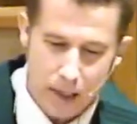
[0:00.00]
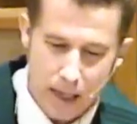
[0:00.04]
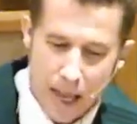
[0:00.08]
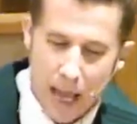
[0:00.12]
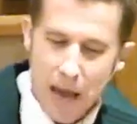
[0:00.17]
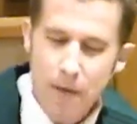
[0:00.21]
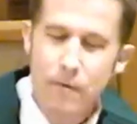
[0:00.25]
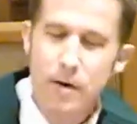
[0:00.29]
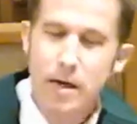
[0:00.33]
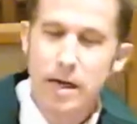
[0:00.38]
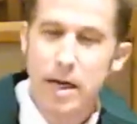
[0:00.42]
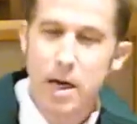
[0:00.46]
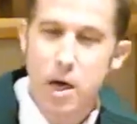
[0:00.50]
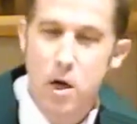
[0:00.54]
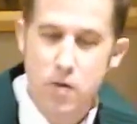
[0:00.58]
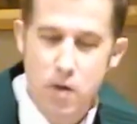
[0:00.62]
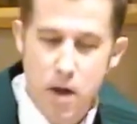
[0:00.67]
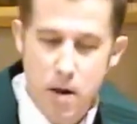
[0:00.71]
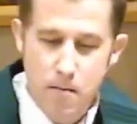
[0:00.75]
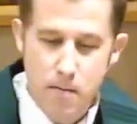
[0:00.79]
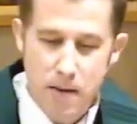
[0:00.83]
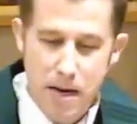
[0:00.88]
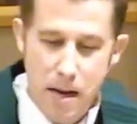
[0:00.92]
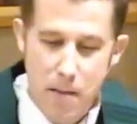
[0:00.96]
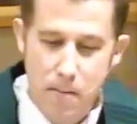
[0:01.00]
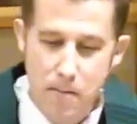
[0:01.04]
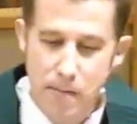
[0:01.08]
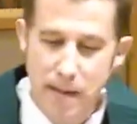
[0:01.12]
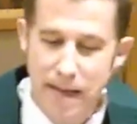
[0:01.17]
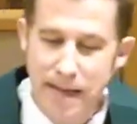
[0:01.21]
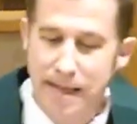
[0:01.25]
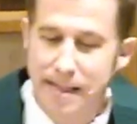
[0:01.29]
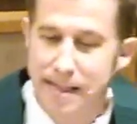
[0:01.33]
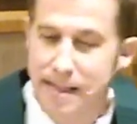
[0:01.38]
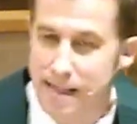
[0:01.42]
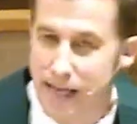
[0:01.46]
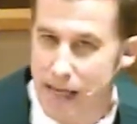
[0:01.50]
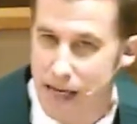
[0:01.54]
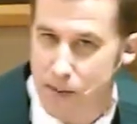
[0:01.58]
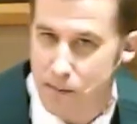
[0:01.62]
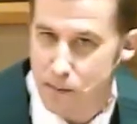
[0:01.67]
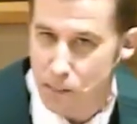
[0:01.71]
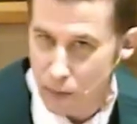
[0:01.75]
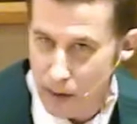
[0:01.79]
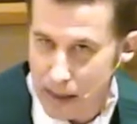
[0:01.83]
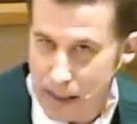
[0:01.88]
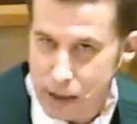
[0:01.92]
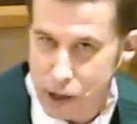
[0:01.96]
Every year, there'd be a big
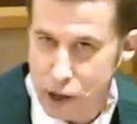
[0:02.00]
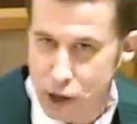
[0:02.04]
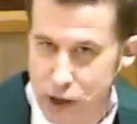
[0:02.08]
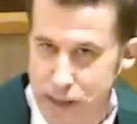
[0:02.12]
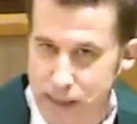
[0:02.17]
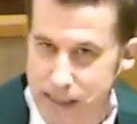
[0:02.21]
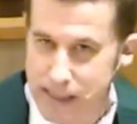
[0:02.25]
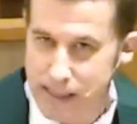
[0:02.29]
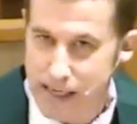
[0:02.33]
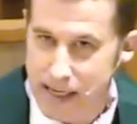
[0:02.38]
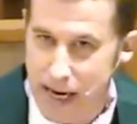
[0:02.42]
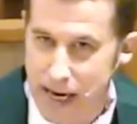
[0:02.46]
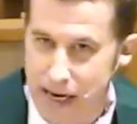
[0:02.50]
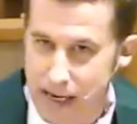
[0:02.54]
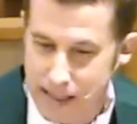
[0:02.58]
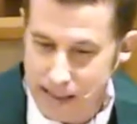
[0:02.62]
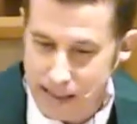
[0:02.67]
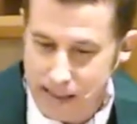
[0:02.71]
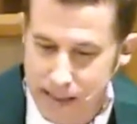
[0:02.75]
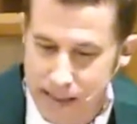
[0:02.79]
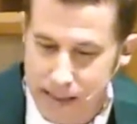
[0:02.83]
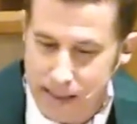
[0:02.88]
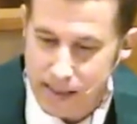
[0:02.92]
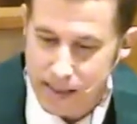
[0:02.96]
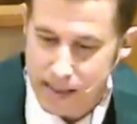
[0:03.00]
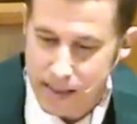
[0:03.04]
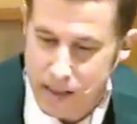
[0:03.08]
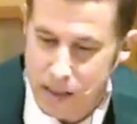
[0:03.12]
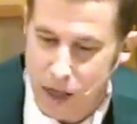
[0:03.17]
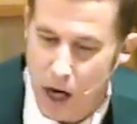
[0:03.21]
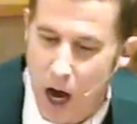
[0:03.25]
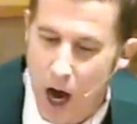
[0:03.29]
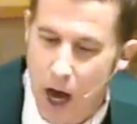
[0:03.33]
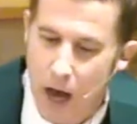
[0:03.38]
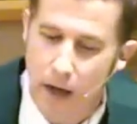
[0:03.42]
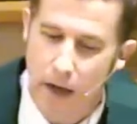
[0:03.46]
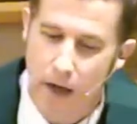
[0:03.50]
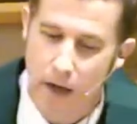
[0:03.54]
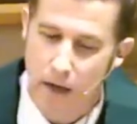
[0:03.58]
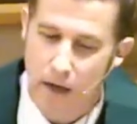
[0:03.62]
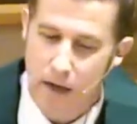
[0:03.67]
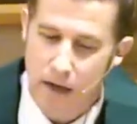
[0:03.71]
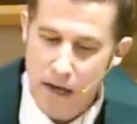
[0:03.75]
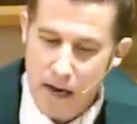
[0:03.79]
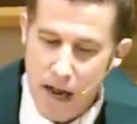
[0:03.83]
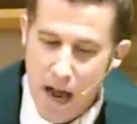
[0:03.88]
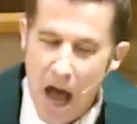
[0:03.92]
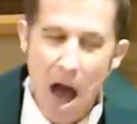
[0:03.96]
celebration in Dionysus' honor.
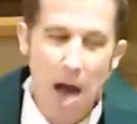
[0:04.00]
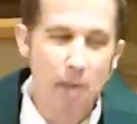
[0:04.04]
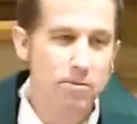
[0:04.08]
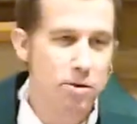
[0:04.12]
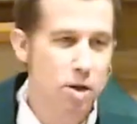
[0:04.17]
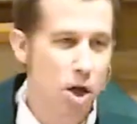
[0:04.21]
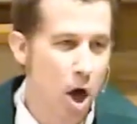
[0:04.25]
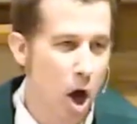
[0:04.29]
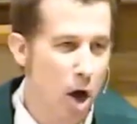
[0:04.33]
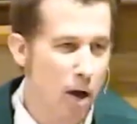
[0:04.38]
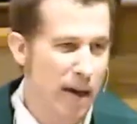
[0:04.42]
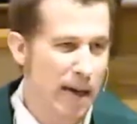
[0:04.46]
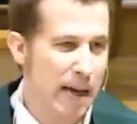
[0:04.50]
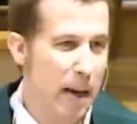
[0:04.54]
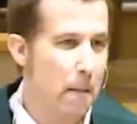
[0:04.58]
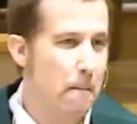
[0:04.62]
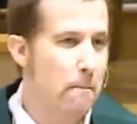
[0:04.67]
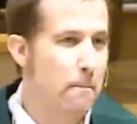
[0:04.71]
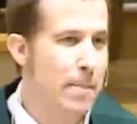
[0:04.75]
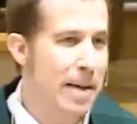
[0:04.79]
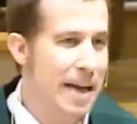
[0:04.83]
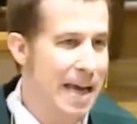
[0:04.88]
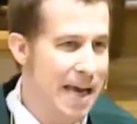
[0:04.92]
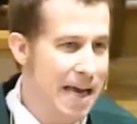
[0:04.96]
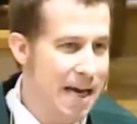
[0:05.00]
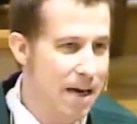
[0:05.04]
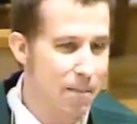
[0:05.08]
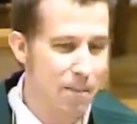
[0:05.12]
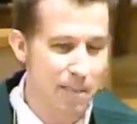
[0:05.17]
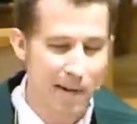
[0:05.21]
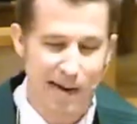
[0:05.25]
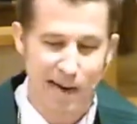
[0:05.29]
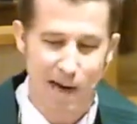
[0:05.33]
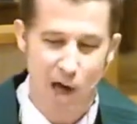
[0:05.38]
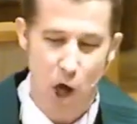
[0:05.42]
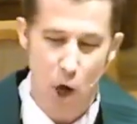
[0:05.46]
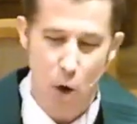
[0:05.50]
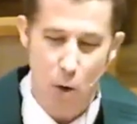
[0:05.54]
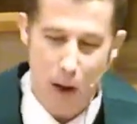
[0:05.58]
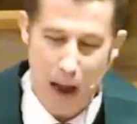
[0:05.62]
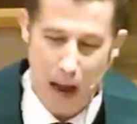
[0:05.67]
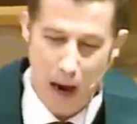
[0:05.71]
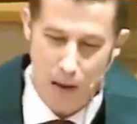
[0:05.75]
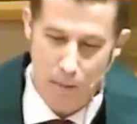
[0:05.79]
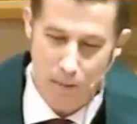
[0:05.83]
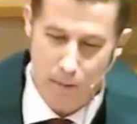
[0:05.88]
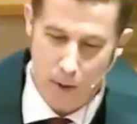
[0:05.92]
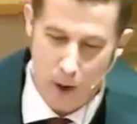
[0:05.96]
I'm talking a big
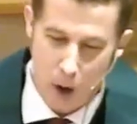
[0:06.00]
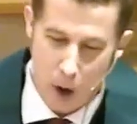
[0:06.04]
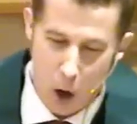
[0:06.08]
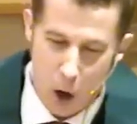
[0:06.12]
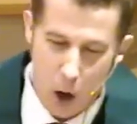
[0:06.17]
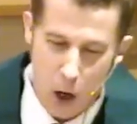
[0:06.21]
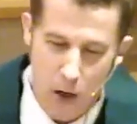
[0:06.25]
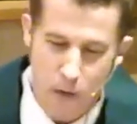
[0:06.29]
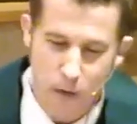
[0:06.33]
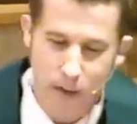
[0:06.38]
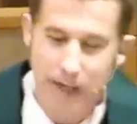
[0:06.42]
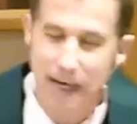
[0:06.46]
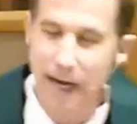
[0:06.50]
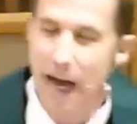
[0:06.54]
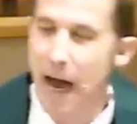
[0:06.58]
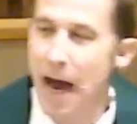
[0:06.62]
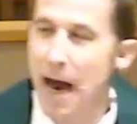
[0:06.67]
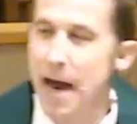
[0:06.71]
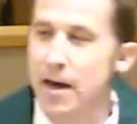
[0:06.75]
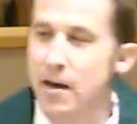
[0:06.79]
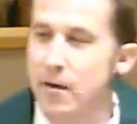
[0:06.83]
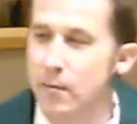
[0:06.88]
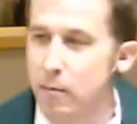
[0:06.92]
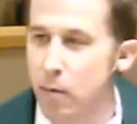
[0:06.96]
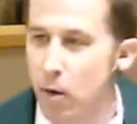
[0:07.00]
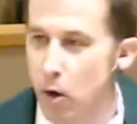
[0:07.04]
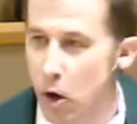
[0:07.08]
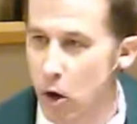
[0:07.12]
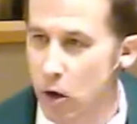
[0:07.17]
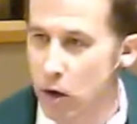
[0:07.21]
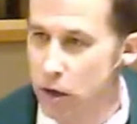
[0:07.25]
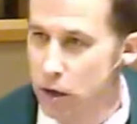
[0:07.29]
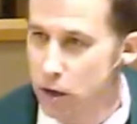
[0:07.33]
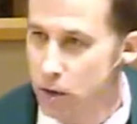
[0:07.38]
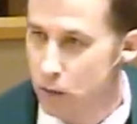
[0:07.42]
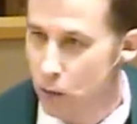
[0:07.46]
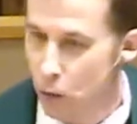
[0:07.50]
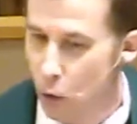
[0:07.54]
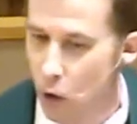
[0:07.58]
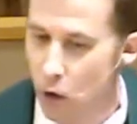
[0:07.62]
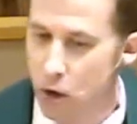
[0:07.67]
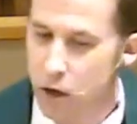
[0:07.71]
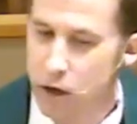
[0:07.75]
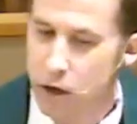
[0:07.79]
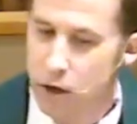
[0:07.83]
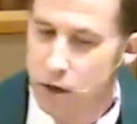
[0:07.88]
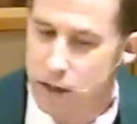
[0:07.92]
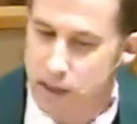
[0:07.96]
blowout party, the kind of party you
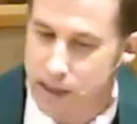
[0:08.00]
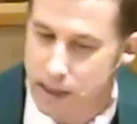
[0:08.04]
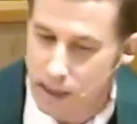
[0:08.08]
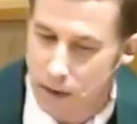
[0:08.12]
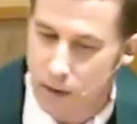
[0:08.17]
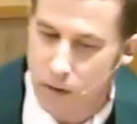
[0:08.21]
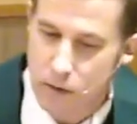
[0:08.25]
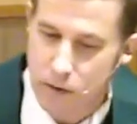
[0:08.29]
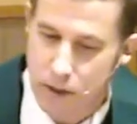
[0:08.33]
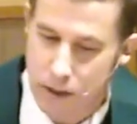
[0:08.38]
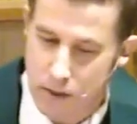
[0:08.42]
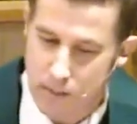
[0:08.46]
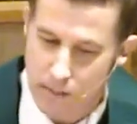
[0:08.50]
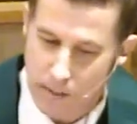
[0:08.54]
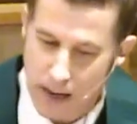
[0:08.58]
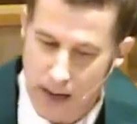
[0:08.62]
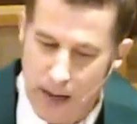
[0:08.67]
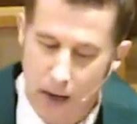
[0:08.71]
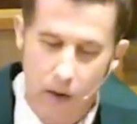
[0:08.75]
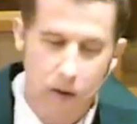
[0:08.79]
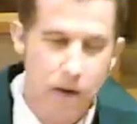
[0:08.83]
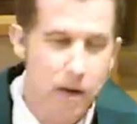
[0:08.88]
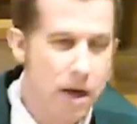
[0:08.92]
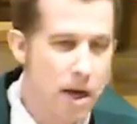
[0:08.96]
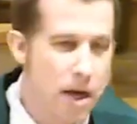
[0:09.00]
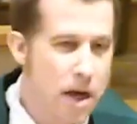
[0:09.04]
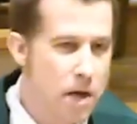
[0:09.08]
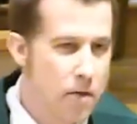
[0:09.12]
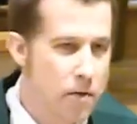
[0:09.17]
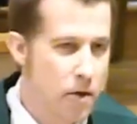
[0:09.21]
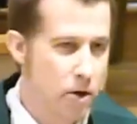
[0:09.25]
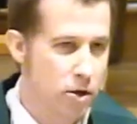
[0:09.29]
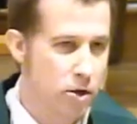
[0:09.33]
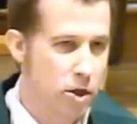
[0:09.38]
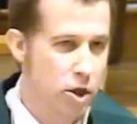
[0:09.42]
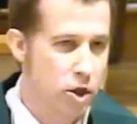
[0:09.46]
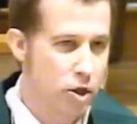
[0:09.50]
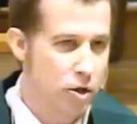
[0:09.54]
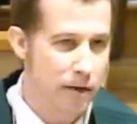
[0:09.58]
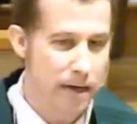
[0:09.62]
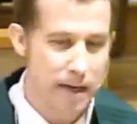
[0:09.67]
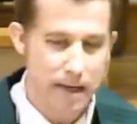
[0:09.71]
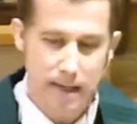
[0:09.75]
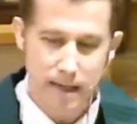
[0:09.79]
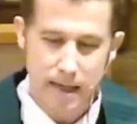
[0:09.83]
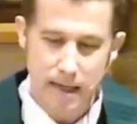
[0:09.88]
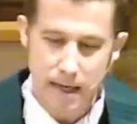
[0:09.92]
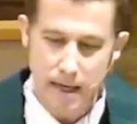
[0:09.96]
warn your children about. There's
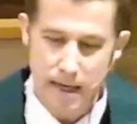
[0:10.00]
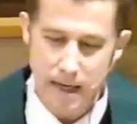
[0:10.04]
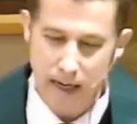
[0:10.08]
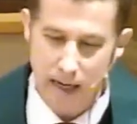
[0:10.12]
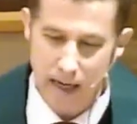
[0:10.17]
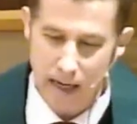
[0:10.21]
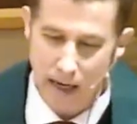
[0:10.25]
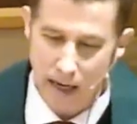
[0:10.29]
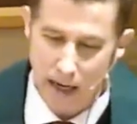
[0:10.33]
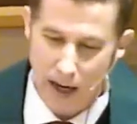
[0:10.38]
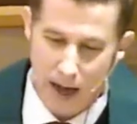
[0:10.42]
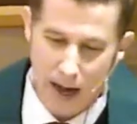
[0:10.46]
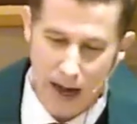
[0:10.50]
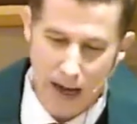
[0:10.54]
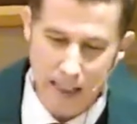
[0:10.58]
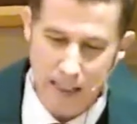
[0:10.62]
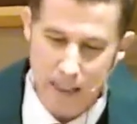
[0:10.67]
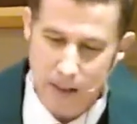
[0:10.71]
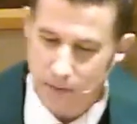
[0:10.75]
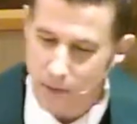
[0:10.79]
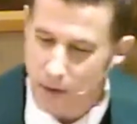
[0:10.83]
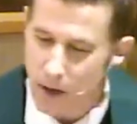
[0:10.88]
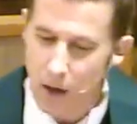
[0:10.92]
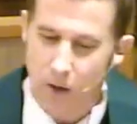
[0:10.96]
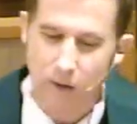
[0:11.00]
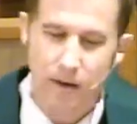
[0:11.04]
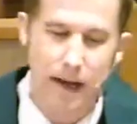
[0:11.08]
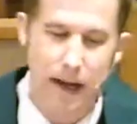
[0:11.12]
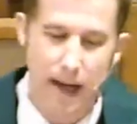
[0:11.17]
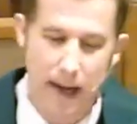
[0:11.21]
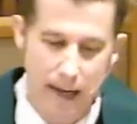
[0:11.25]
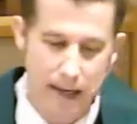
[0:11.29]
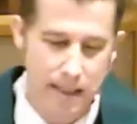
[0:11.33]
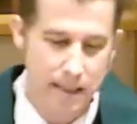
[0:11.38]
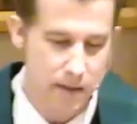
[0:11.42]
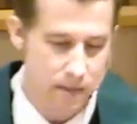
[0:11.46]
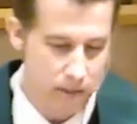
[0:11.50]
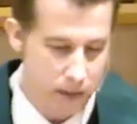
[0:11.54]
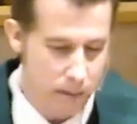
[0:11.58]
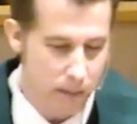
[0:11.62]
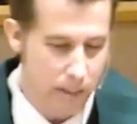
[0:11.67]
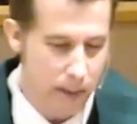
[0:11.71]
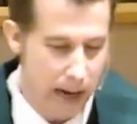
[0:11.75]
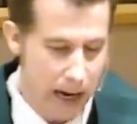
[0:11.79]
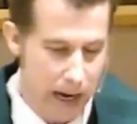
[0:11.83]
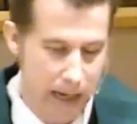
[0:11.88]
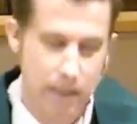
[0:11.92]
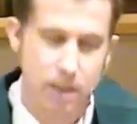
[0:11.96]
drinking and lots of it, all kinds of
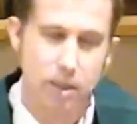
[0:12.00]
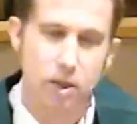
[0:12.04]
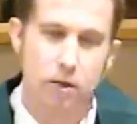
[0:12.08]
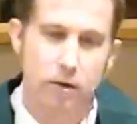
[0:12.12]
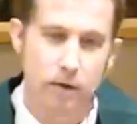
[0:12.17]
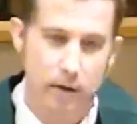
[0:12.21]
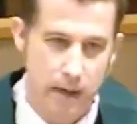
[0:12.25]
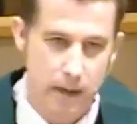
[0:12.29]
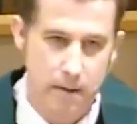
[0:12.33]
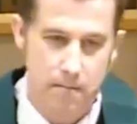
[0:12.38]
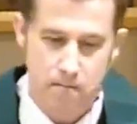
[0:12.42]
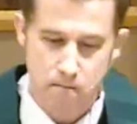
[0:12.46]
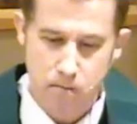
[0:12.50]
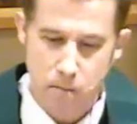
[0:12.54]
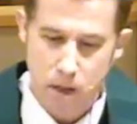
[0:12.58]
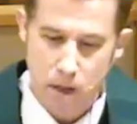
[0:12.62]
debauchery.